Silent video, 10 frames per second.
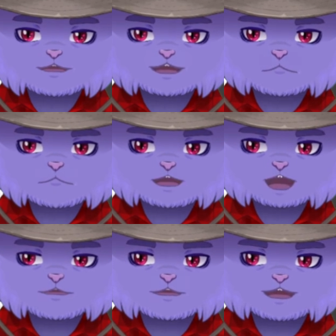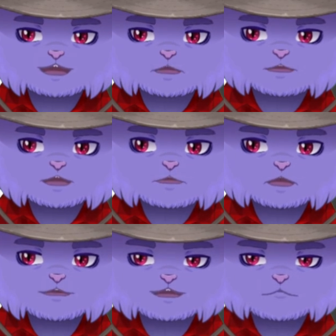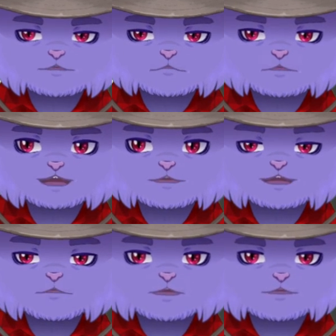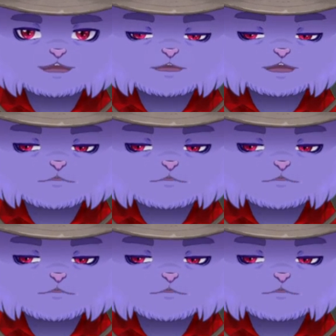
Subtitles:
noted that it had been transferred and converted into